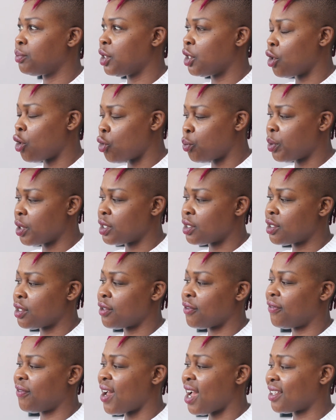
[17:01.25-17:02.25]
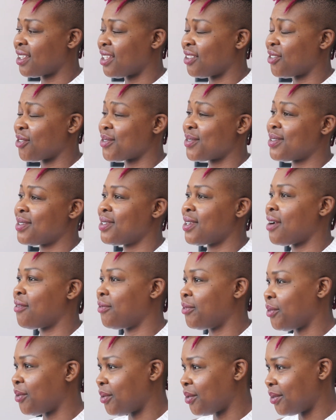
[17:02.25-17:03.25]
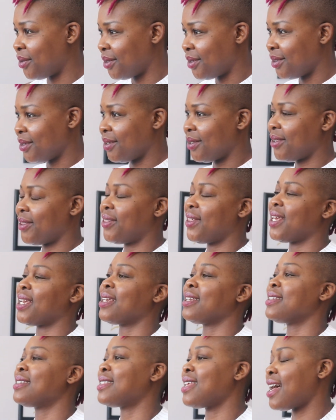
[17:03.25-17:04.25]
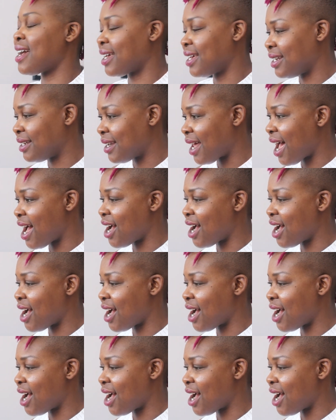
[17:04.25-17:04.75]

Be open to the fact that there's several things that can